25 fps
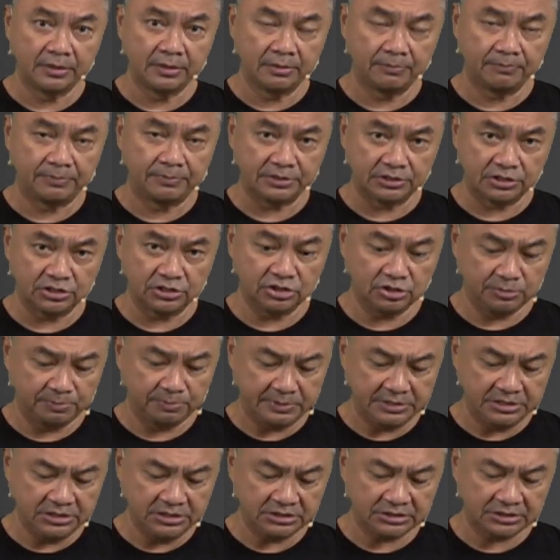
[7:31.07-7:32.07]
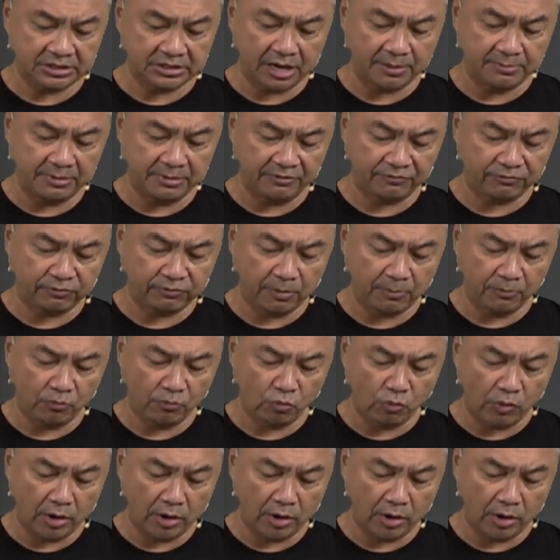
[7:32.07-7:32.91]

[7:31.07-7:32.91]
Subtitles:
participants coming from